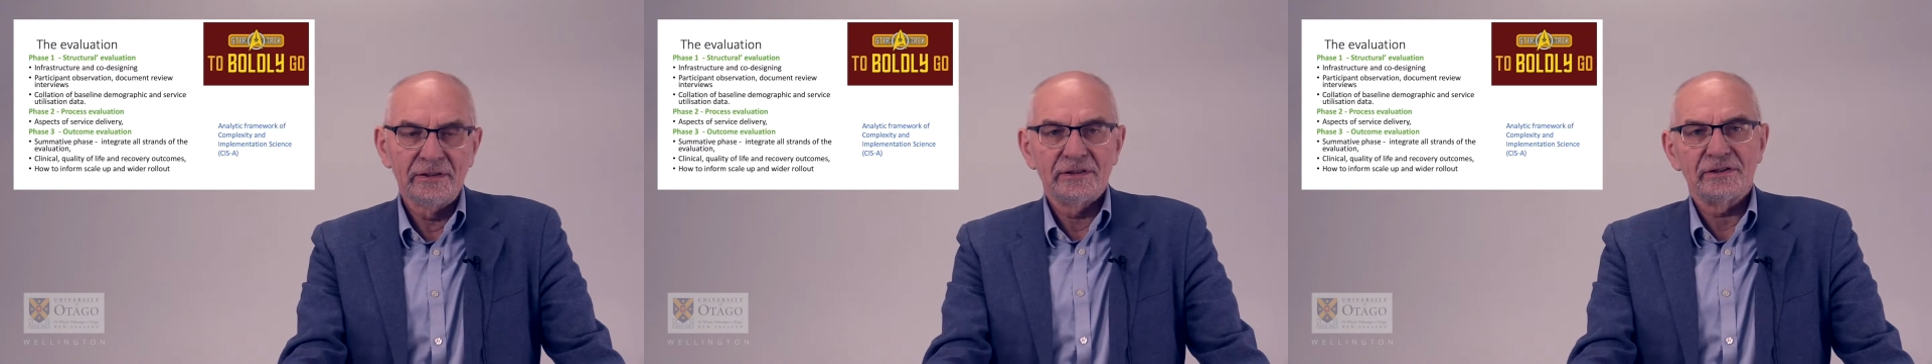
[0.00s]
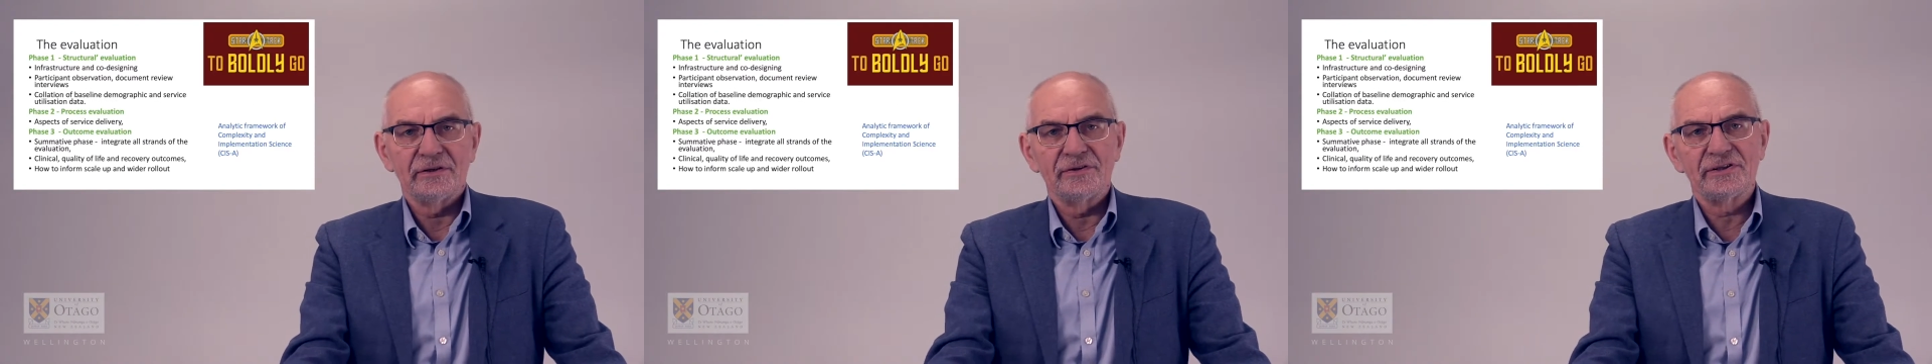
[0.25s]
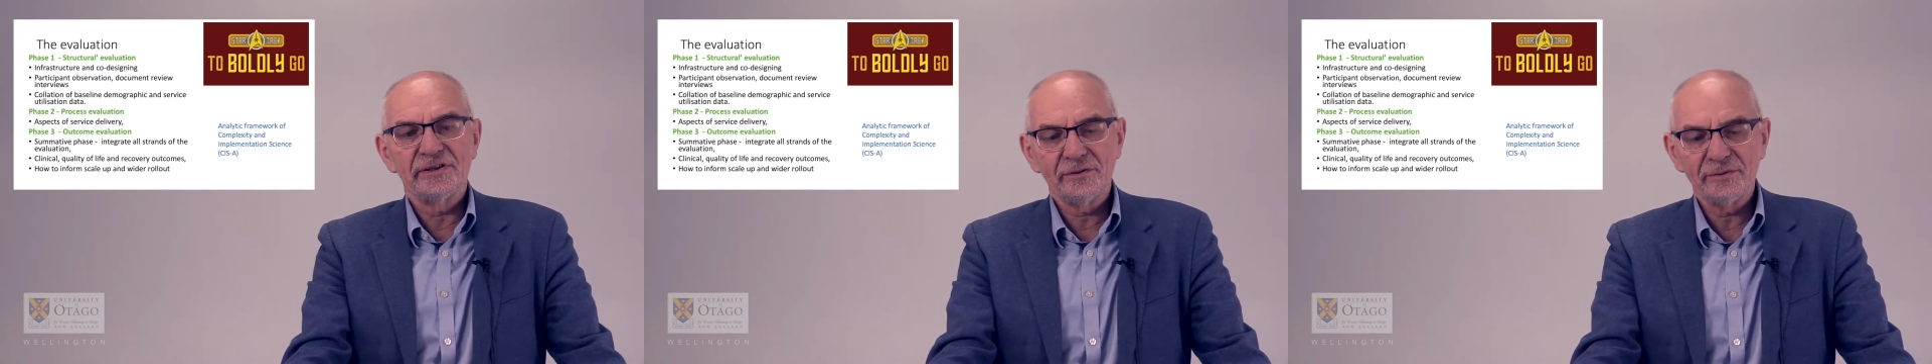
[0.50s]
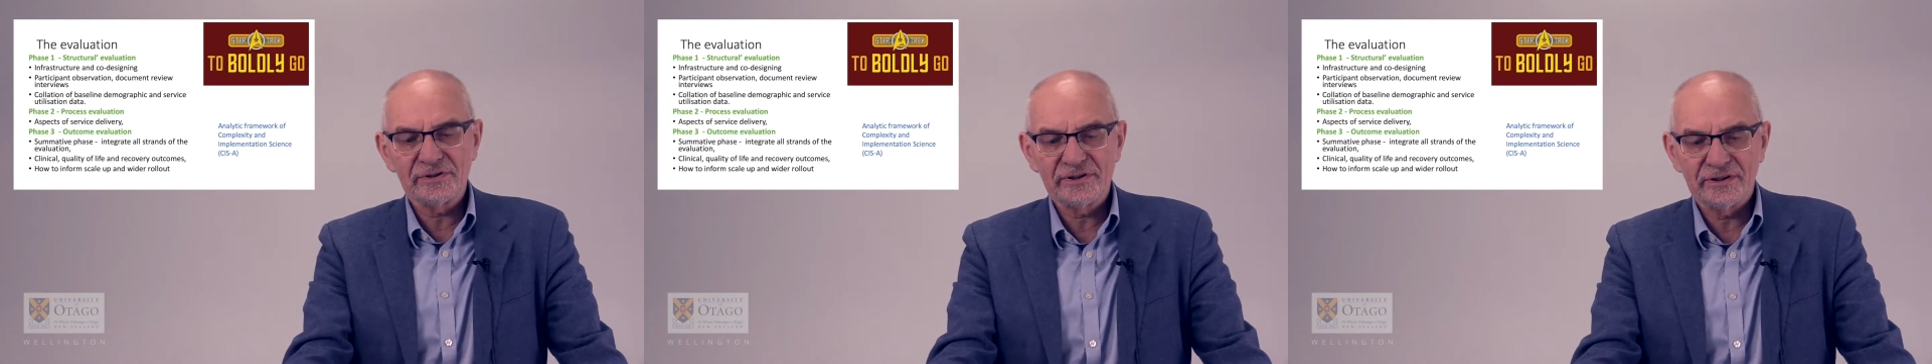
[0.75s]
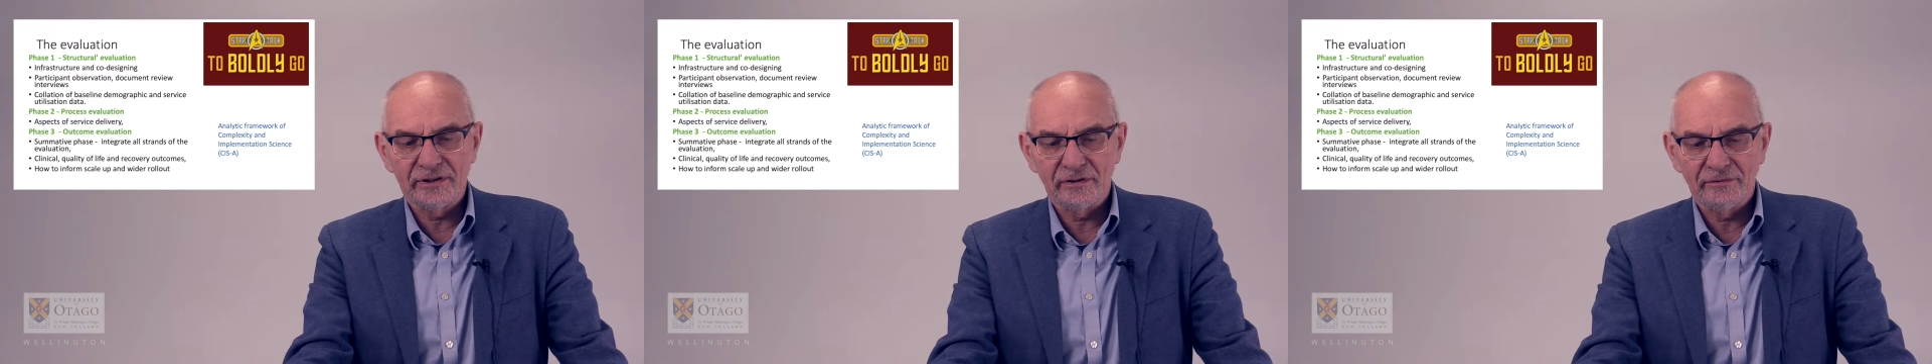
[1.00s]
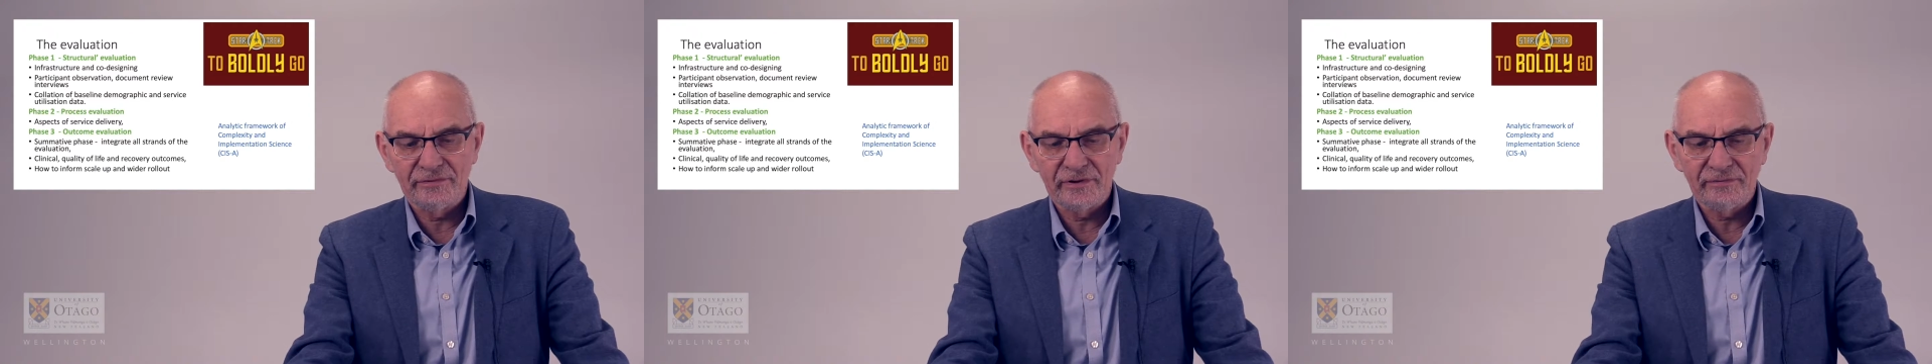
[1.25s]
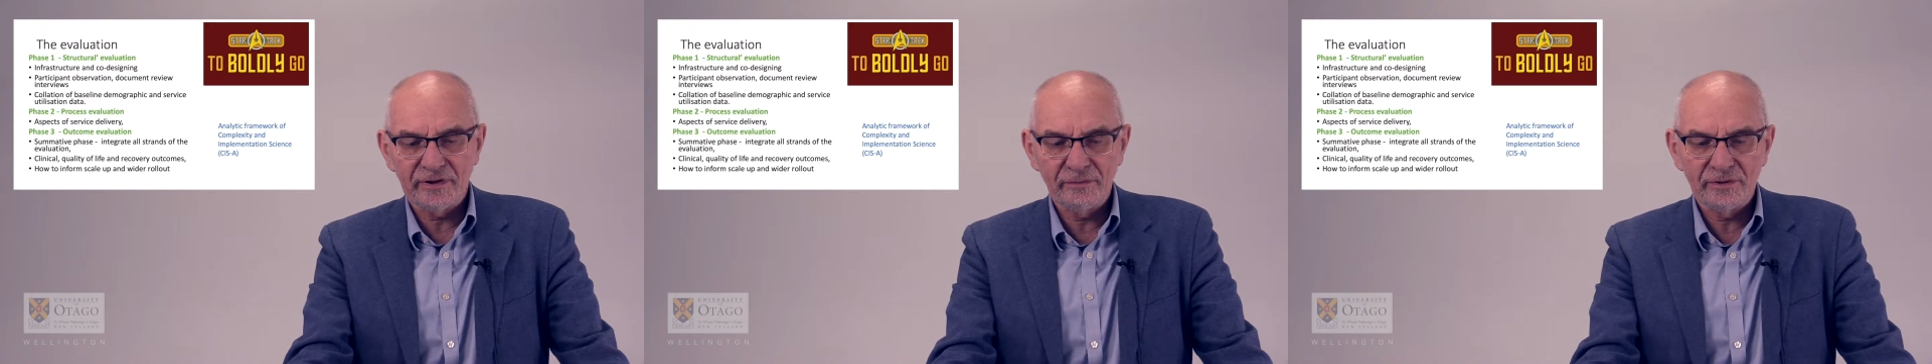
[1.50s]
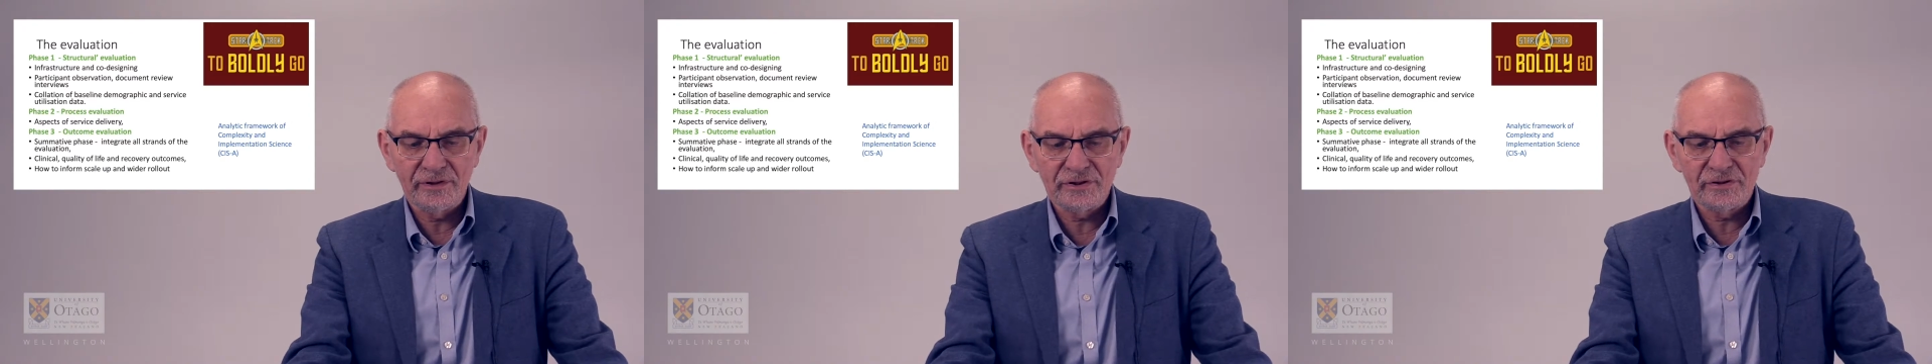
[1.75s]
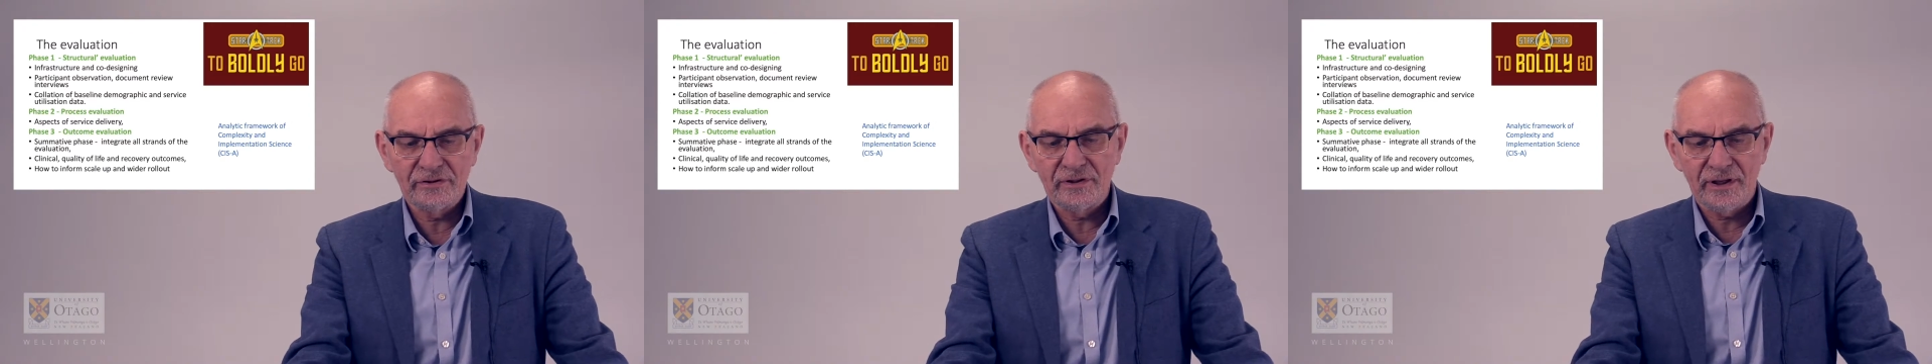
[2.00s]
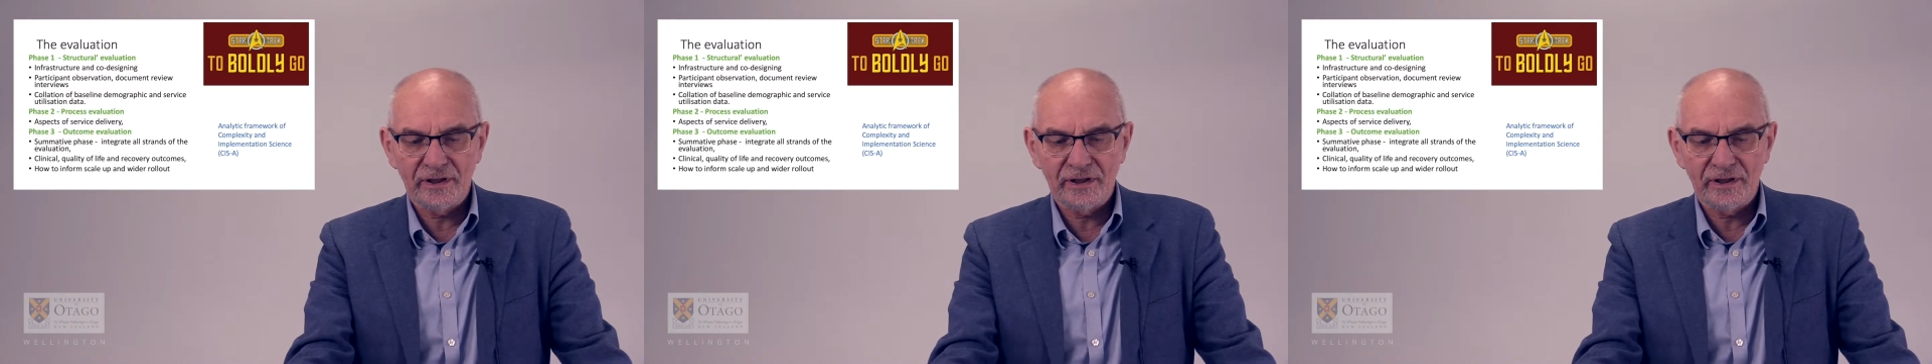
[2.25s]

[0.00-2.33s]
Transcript: So the sequencing of the evaluation